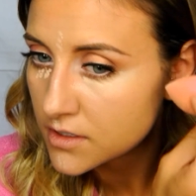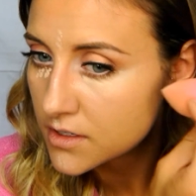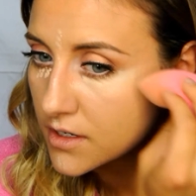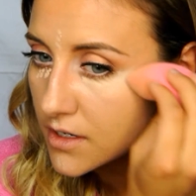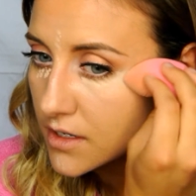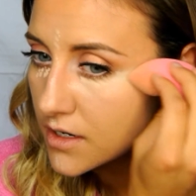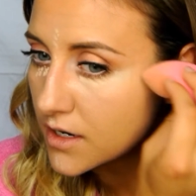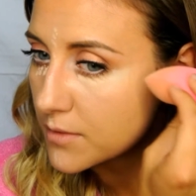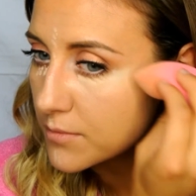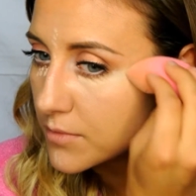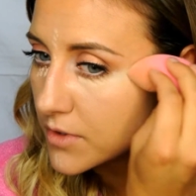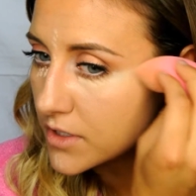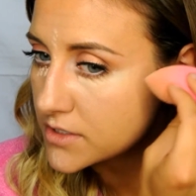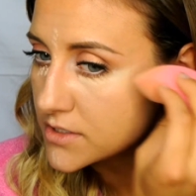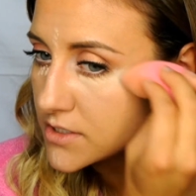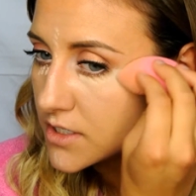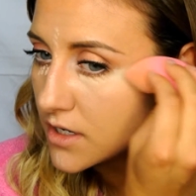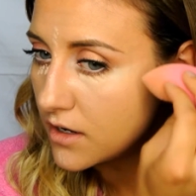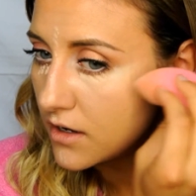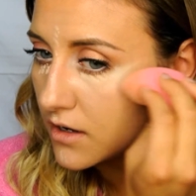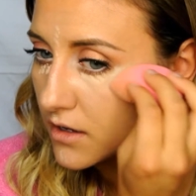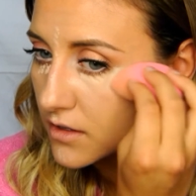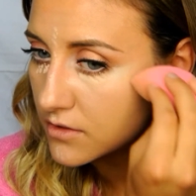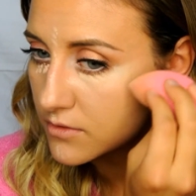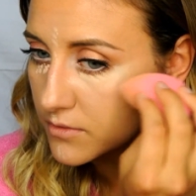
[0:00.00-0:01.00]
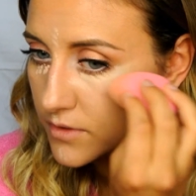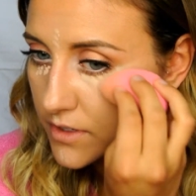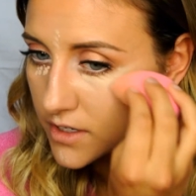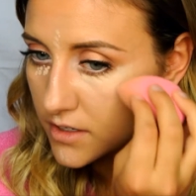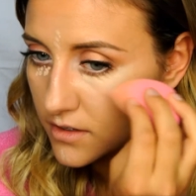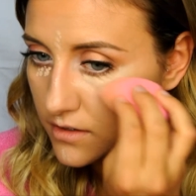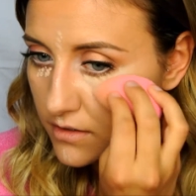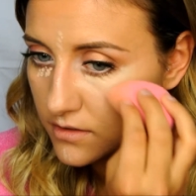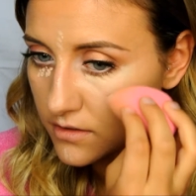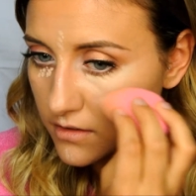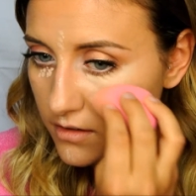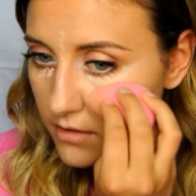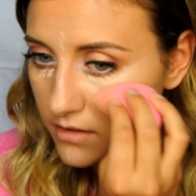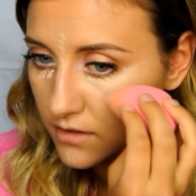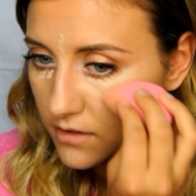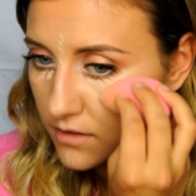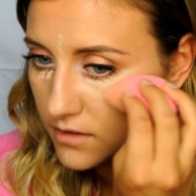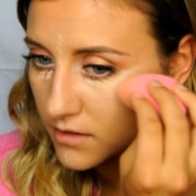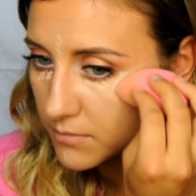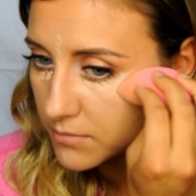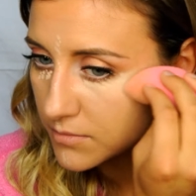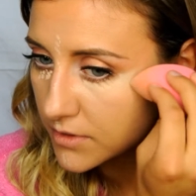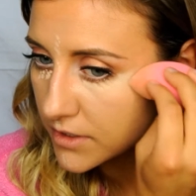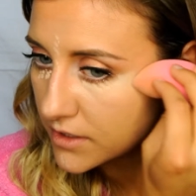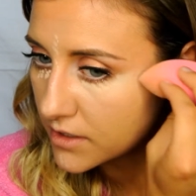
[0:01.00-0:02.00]
And I blend it all the way
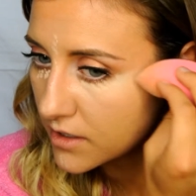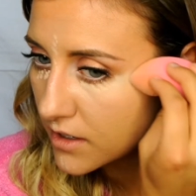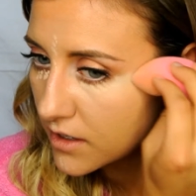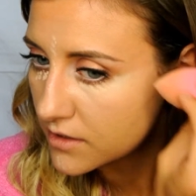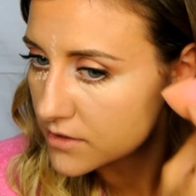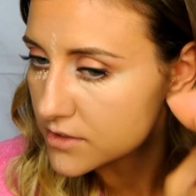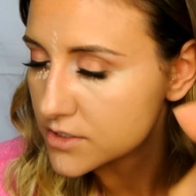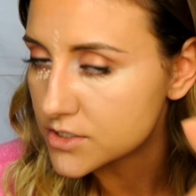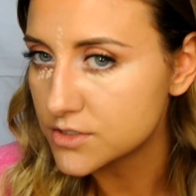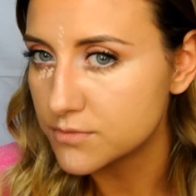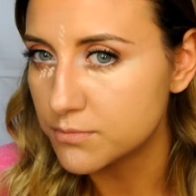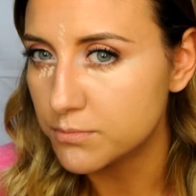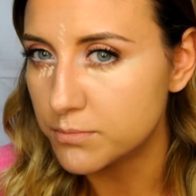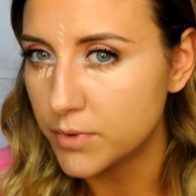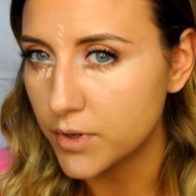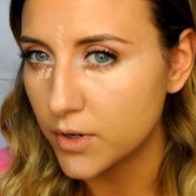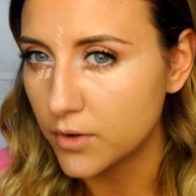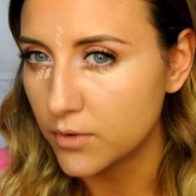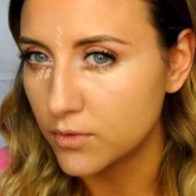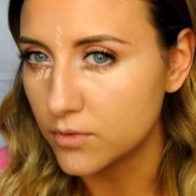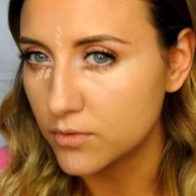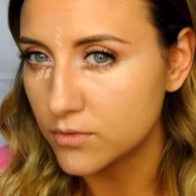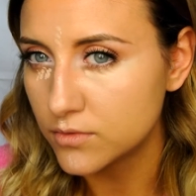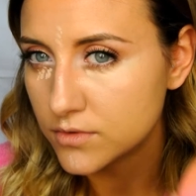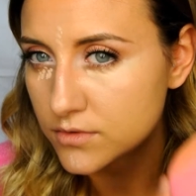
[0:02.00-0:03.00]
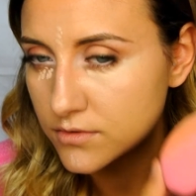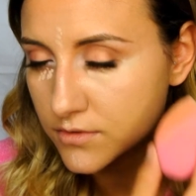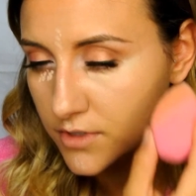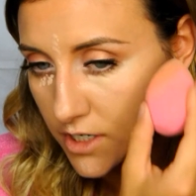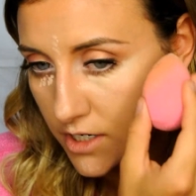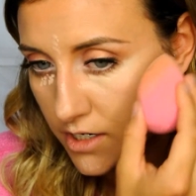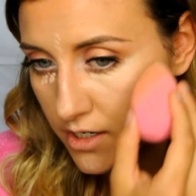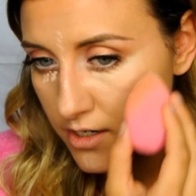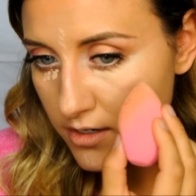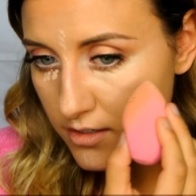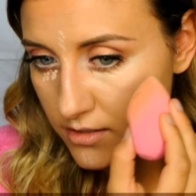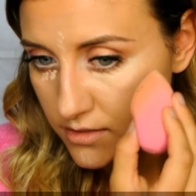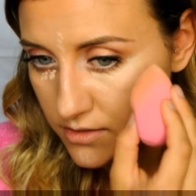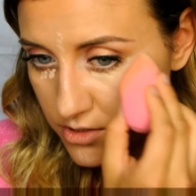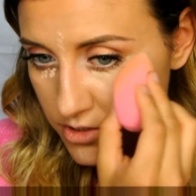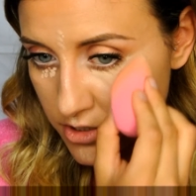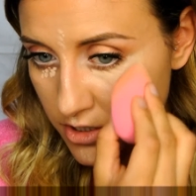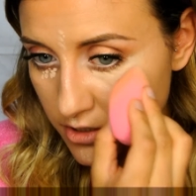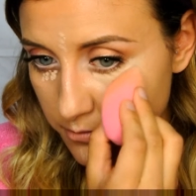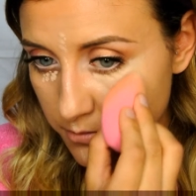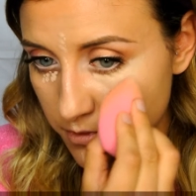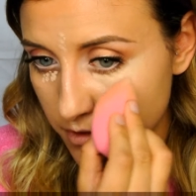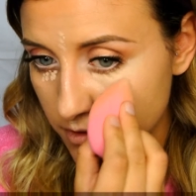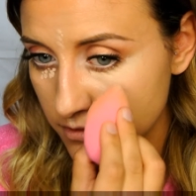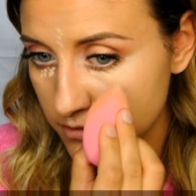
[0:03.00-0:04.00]
up, like on this bone right here, this
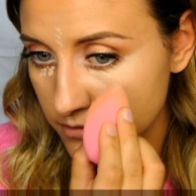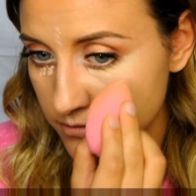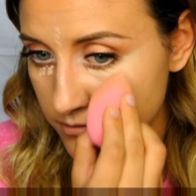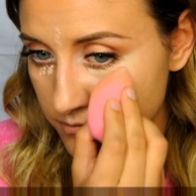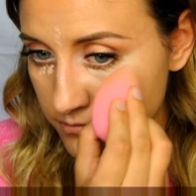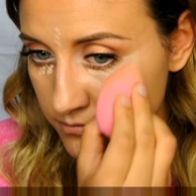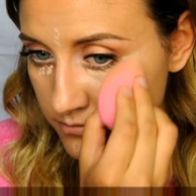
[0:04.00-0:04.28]
cheekbone.